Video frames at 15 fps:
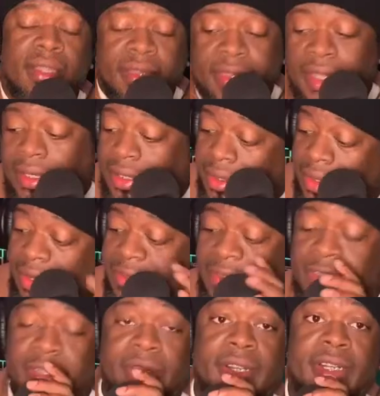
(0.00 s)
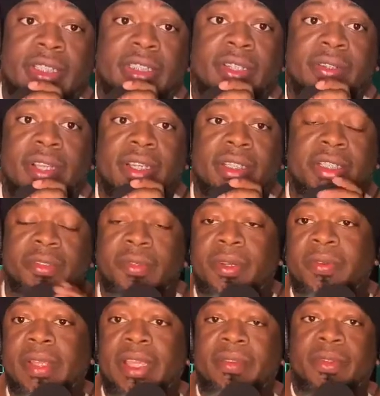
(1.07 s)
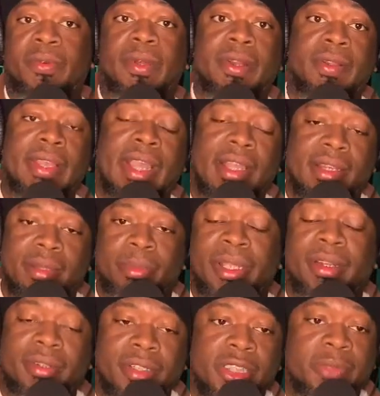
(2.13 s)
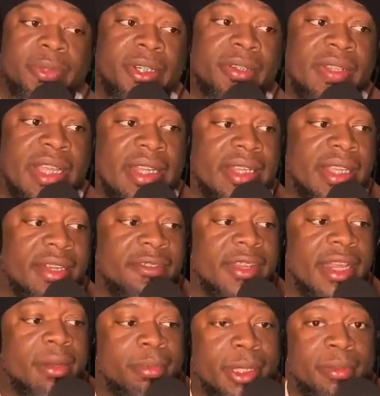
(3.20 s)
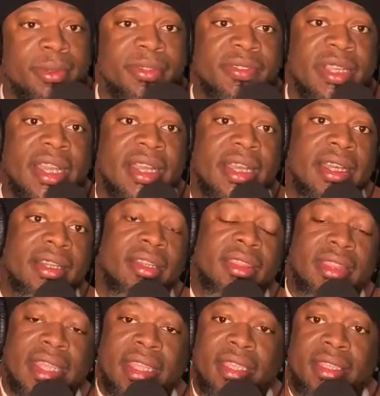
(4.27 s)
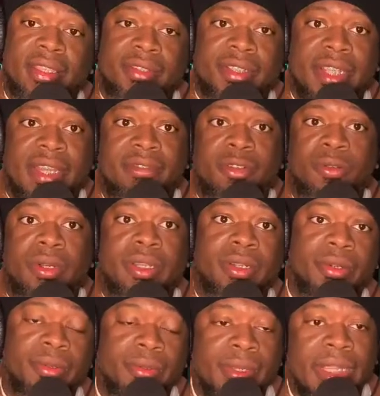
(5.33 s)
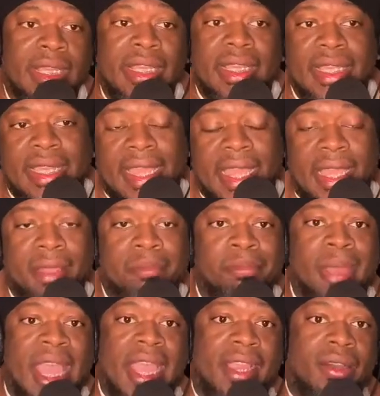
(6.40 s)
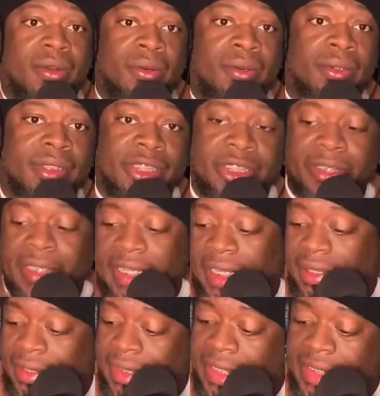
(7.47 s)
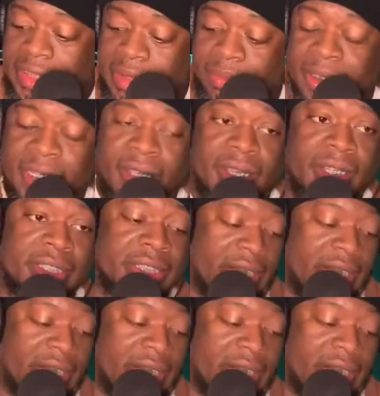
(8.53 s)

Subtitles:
Thank you all for joining us on the Unction, where we give the Word of God and depend on the Spirit of God to edify the people of God. Thank you to everyone who came back on to hear this, because